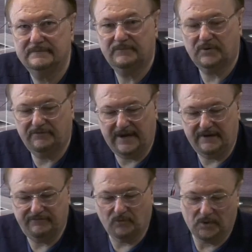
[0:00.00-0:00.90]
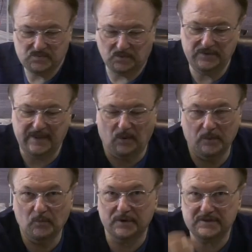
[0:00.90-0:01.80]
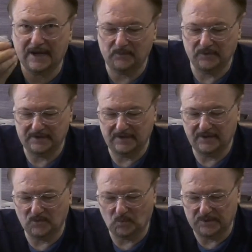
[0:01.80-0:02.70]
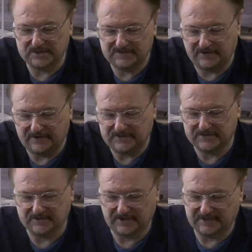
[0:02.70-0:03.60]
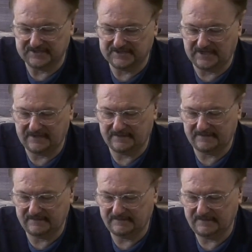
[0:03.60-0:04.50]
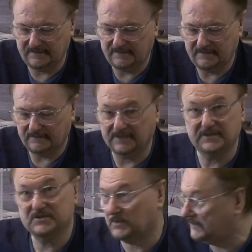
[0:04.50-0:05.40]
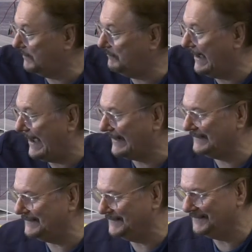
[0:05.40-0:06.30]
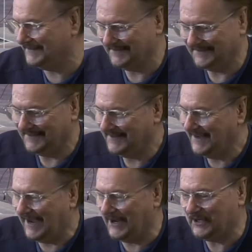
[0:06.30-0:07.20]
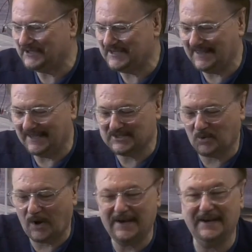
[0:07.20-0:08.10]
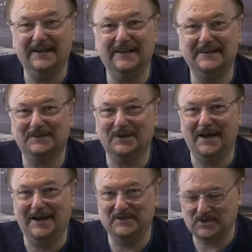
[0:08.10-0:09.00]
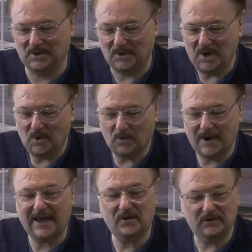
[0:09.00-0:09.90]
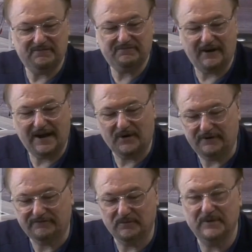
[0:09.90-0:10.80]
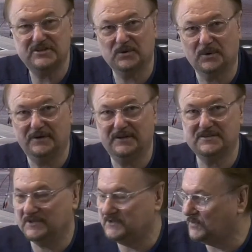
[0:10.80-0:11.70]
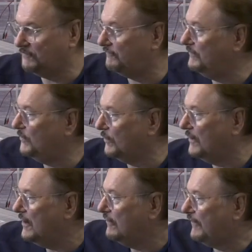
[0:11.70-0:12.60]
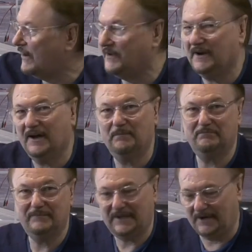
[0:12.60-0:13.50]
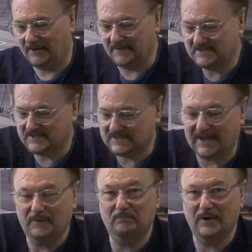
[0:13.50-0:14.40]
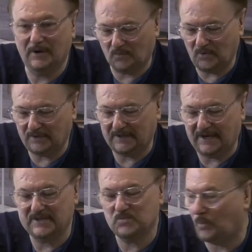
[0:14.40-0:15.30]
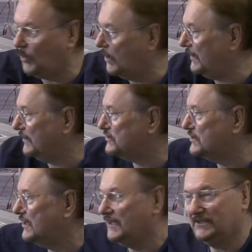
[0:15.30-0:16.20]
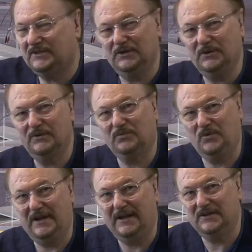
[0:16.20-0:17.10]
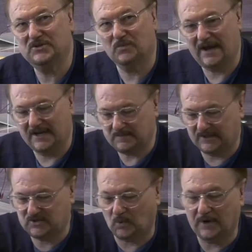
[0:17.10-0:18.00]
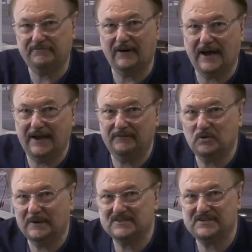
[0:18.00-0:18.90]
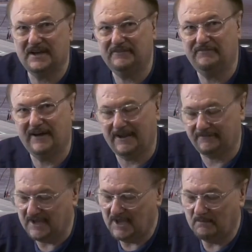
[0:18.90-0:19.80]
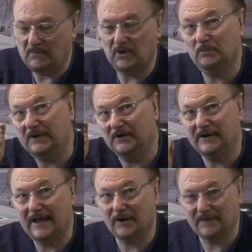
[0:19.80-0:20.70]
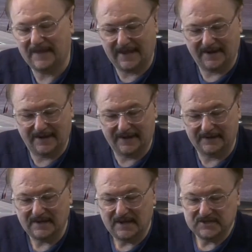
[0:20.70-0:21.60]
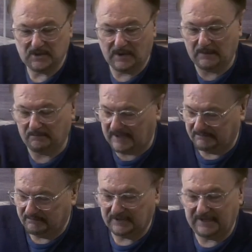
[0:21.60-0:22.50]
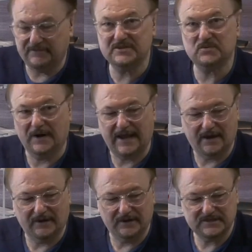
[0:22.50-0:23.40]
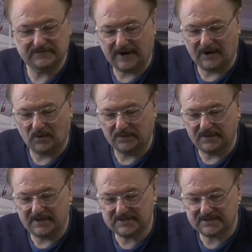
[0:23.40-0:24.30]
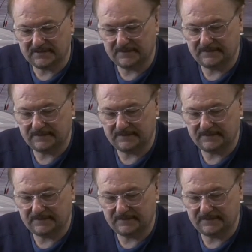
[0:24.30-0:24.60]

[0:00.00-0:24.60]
providing force. We'll do that one more time with another wood sphere just so you can see it let this one come back. And you can see that's quite an incline. So we're not only firing from this short distance, we're, we're firing up, you know, and this has got a, a really nice one inch to three inch rise, about 25 to about 75 millimeter down on that end. So I'll, I'll leave this one out. I'll just fire it with this.